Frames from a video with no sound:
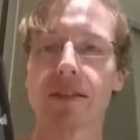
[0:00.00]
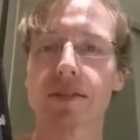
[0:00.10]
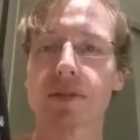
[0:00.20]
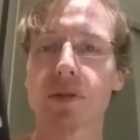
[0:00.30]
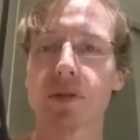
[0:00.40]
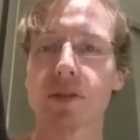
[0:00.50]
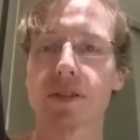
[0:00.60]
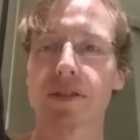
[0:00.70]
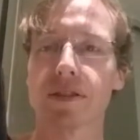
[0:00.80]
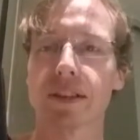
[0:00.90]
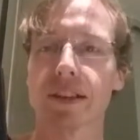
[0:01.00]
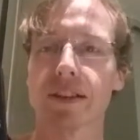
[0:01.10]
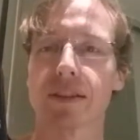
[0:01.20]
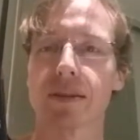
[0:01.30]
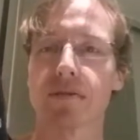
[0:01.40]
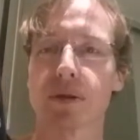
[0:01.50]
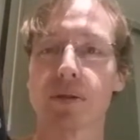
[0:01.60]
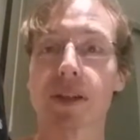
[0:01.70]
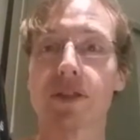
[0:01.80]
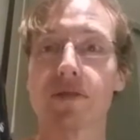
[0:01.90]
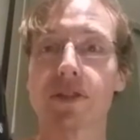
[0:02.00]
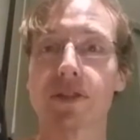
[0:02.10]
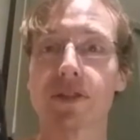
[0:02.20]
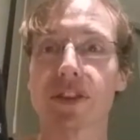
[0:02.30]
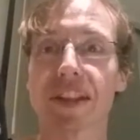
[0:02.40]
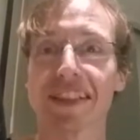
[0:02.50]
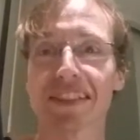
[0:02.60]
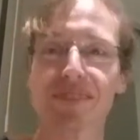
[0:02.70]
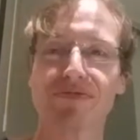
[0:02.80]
a cork, probably going to finish it tonight.